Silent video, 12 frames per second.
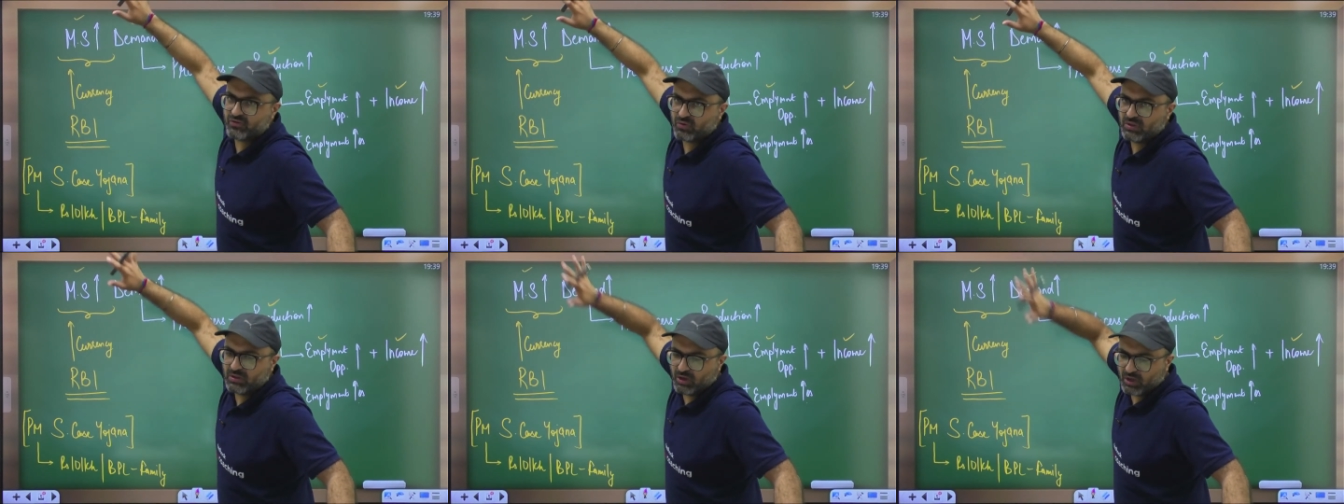
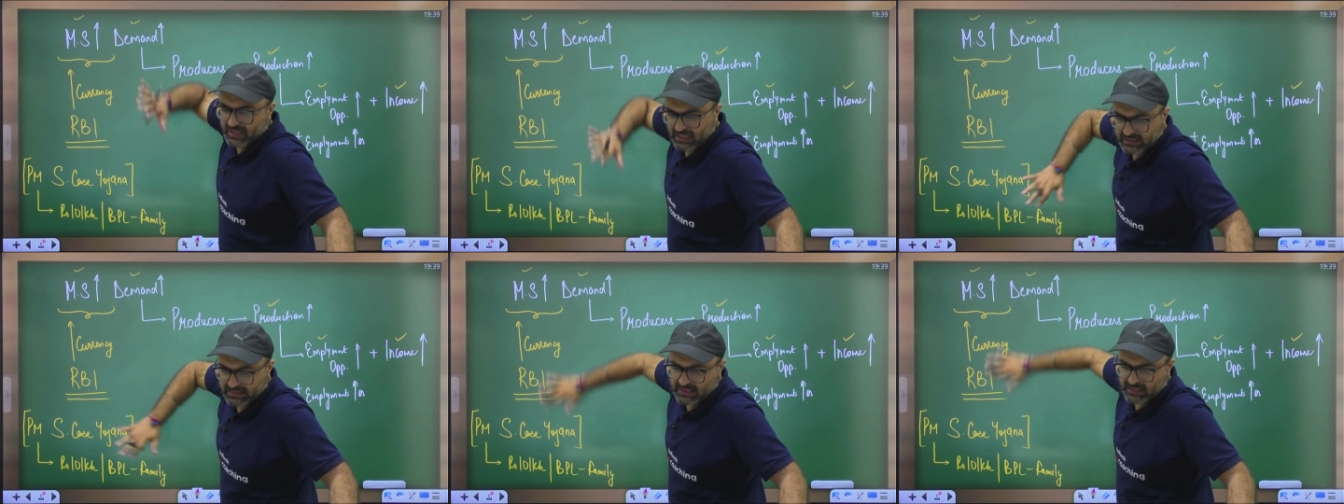or
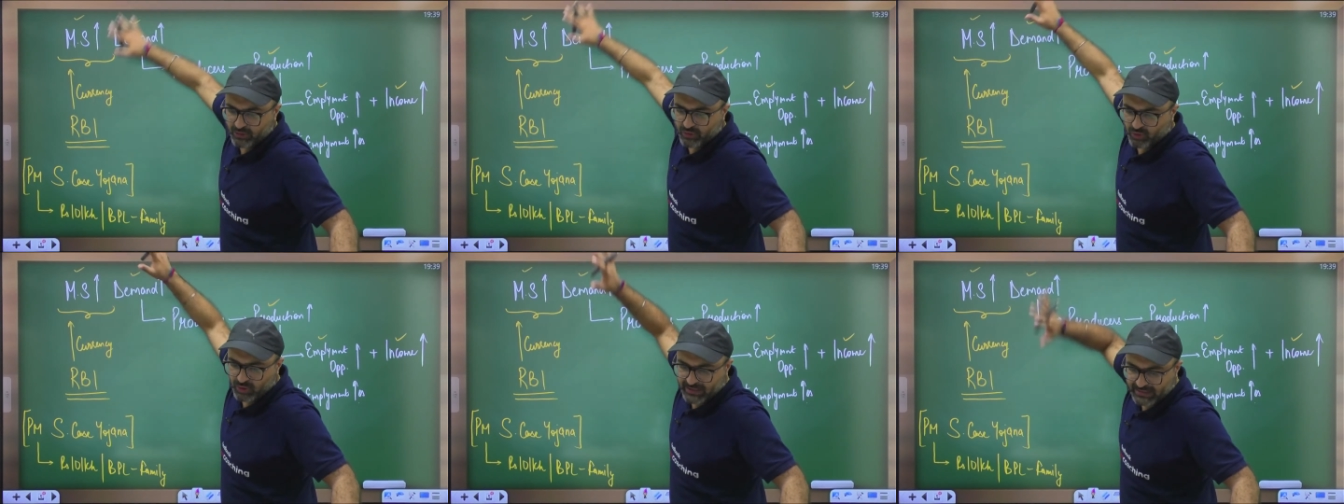uncontrolled
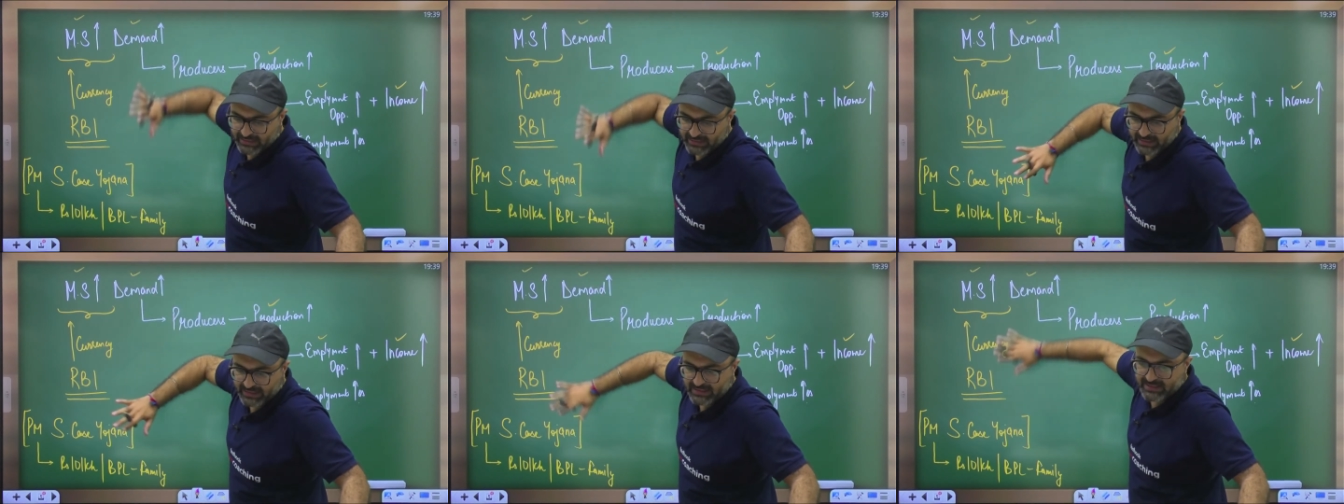increase
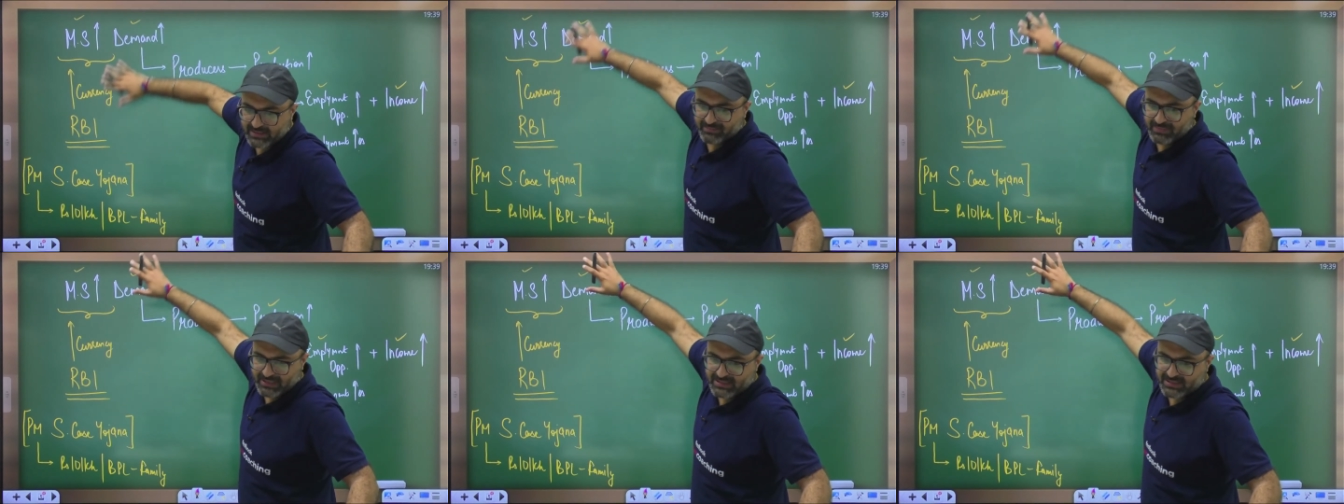in money
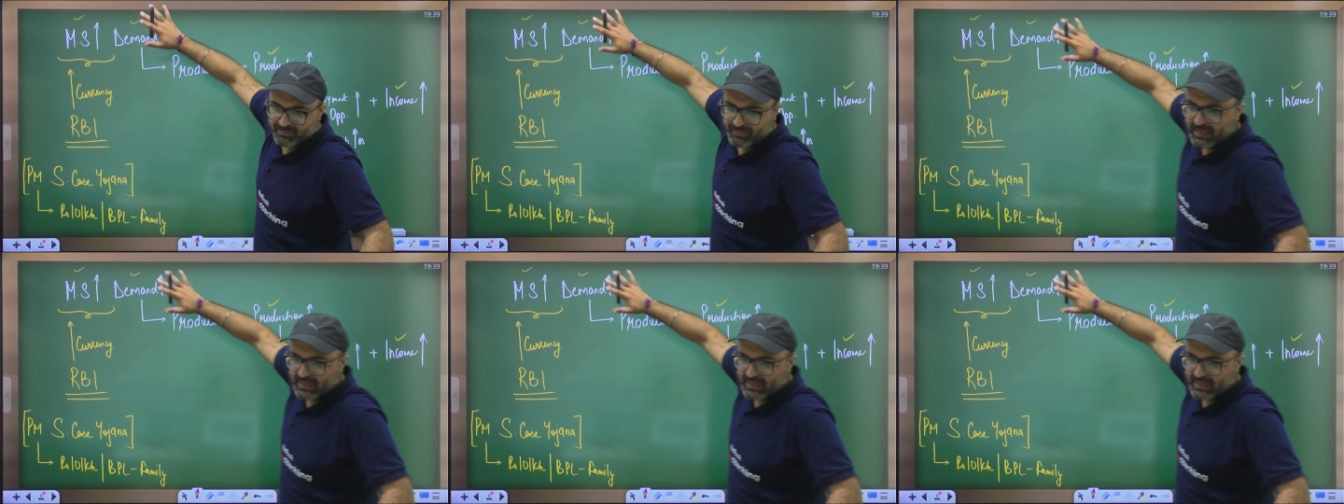supply